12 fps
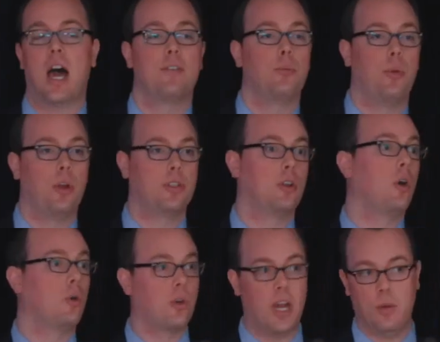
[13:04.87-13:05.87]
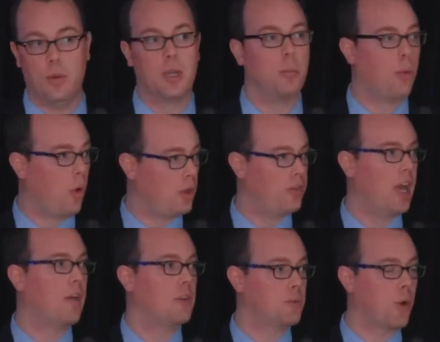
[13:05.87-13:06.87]
A lot of employers said, oh great, we can boil
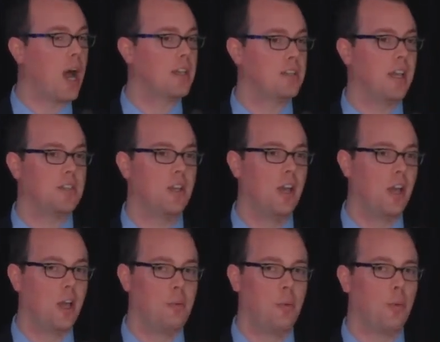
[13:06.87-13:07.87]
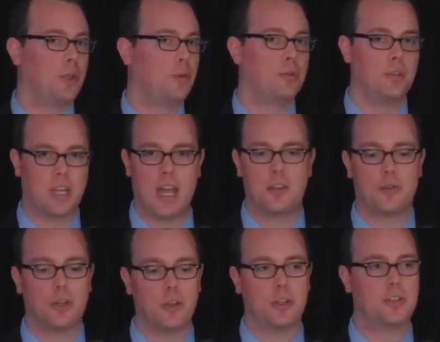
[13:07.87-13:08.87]
down this process. But when you kind of
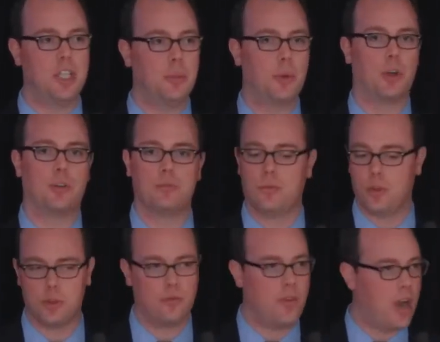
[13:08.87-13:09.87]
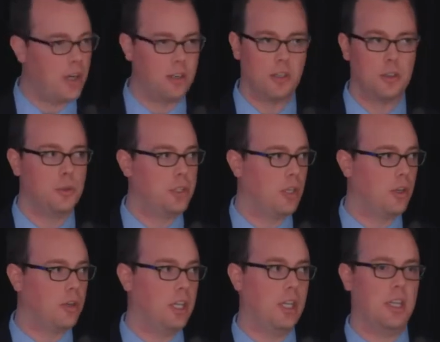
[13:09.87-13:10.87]
drill a little deeper, there's very little
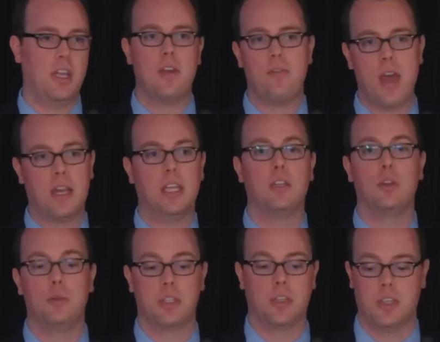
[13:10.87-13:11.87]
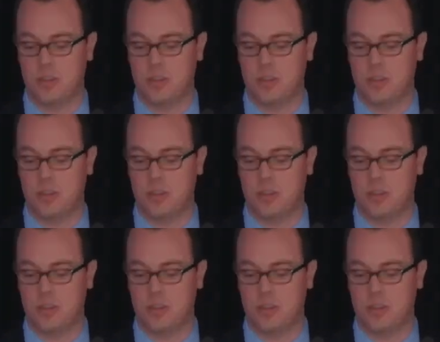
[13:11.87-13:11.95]
utility, if any, in using